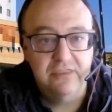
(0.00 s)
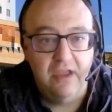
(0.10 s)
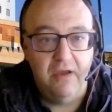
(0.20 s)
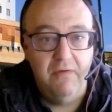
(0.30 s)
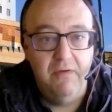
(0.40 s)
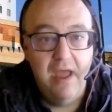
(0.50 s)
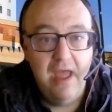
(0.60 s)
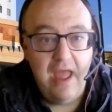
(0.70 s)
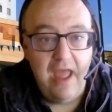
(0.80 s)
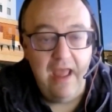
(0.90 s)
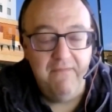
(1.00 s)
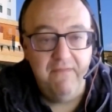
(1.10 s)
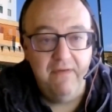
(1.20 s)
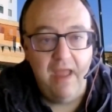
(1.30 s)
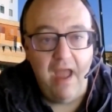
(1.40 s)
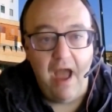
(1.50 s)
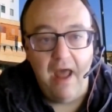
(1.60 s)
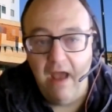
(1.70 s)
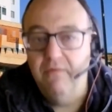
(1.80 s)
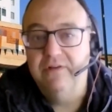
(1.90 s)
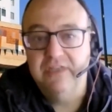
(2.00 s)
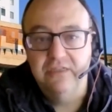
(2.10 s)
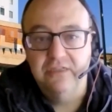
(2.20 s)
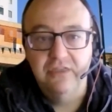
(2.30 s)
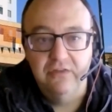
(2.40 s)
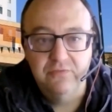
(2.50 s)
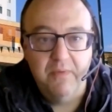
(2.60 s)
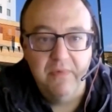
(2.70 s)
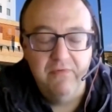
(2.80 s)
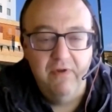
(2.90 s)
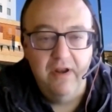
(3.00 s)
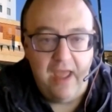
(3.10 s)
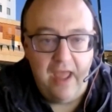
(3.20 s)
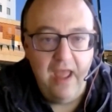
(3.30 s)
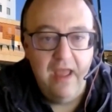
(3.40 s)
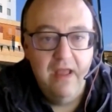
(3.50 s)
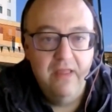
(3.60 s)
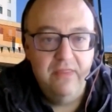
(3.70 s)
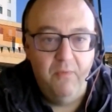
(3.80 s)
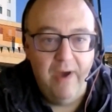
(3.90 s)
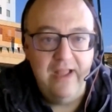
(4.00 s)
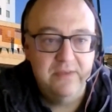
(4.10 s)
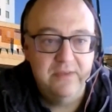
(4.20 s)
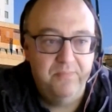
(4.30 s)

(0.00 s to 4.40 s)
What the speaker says: So and I always say to the students when we run it, the way to